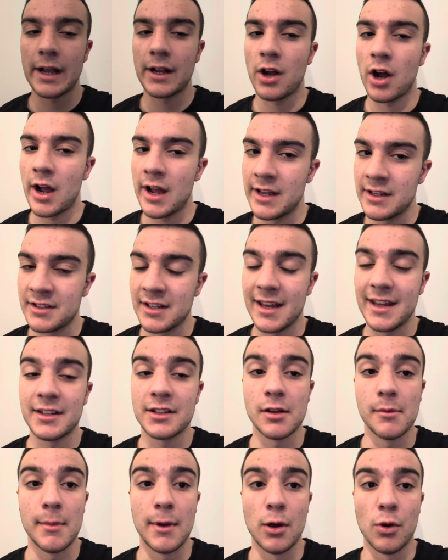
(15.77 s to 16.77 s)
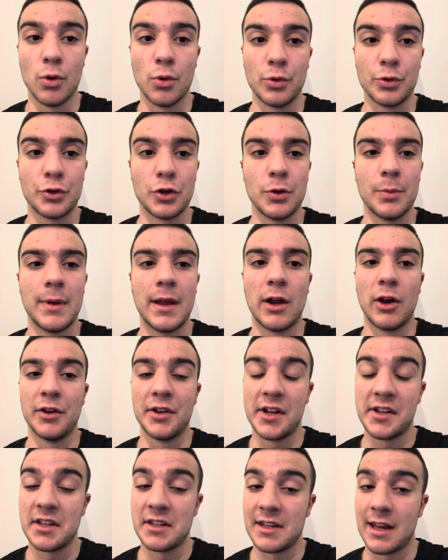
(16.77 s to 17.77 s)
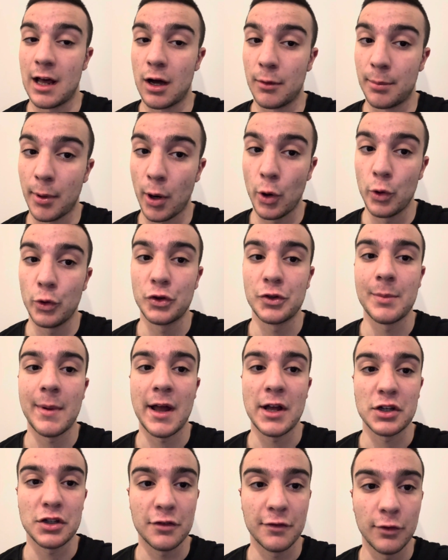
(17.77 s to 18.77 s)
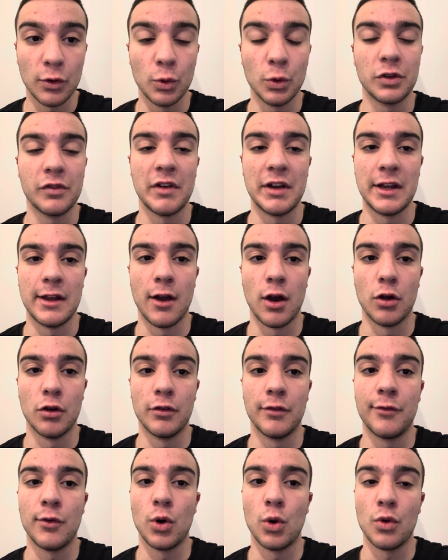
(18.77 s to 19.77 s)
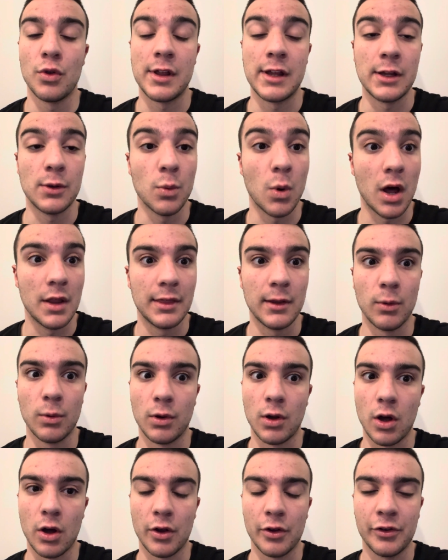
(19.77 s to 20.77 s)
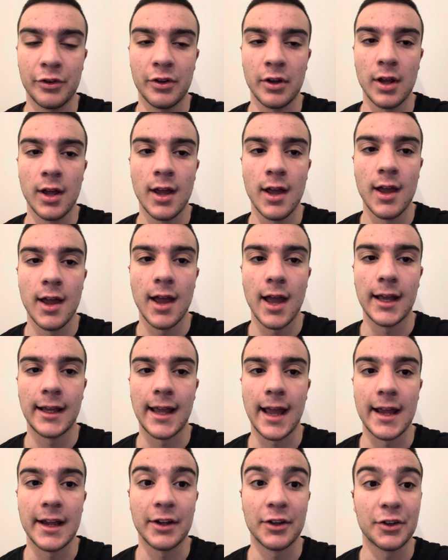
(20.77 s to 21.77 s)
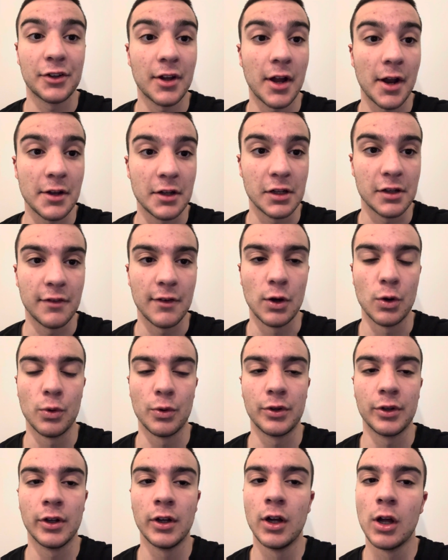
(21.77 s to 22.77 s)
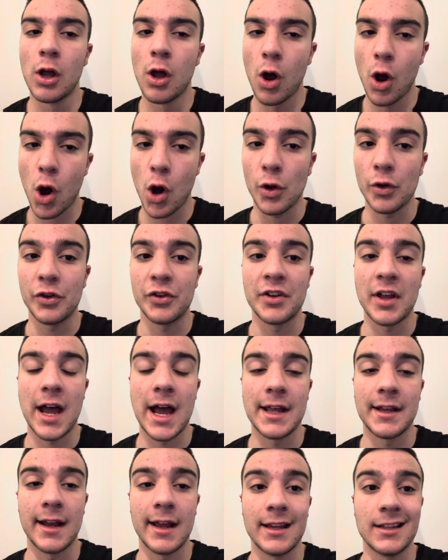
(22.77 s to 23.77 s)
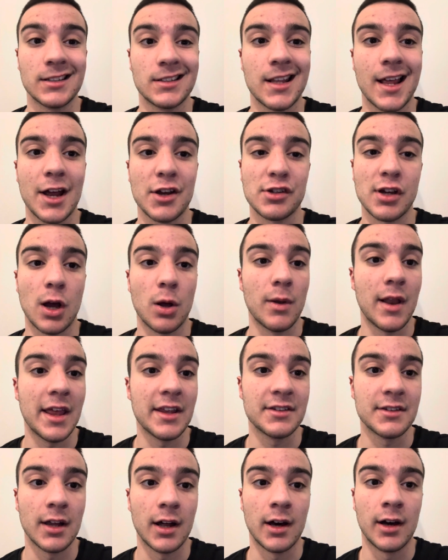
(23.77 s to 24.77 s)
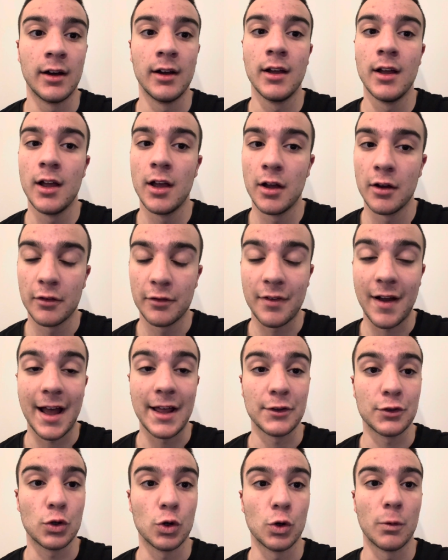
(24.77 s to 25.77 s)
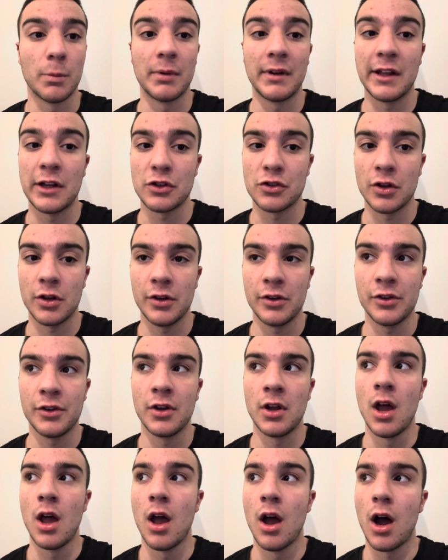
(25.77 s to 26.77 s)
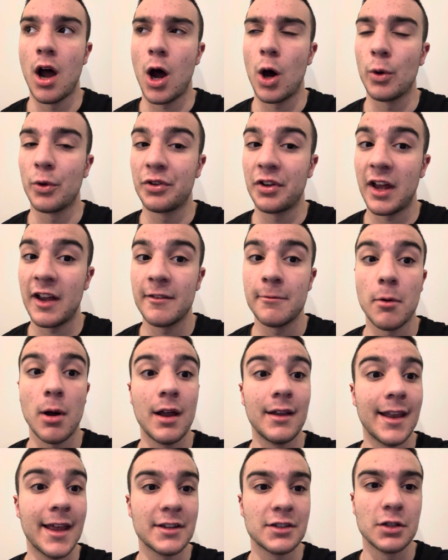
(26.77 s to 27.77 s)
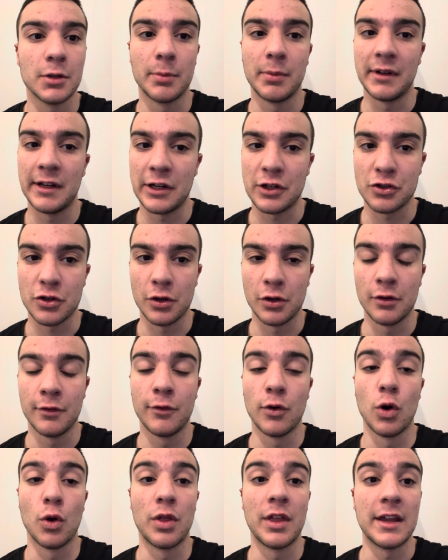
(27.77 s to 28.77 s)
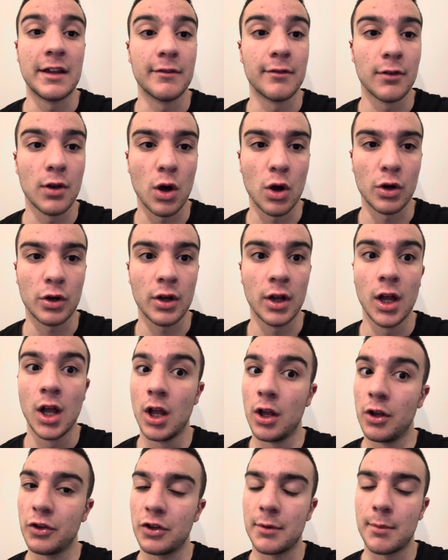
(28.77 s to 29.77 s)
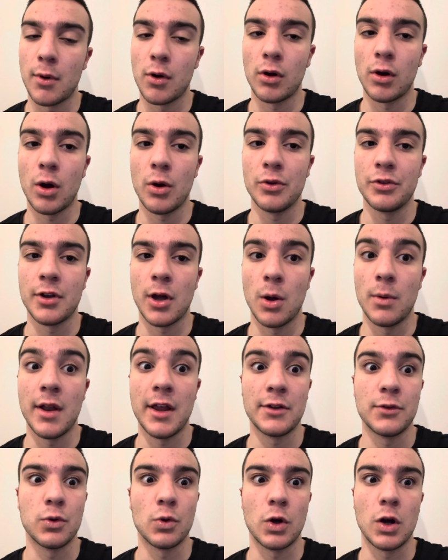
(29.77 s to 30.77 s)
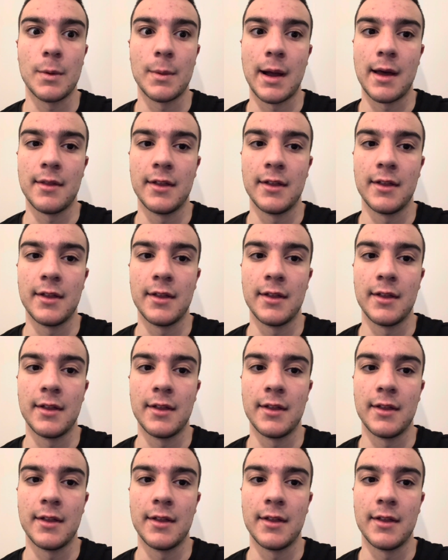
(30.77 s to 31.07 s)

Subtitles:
guys, it's the Millwall Tube here, and this is our post-match thoughts video for the 1-0 loss against Huddersfield on Saturday / our Leicester fan score predictions. I'll save my Leicester prediction for the vlog tomorrow, so let's talk about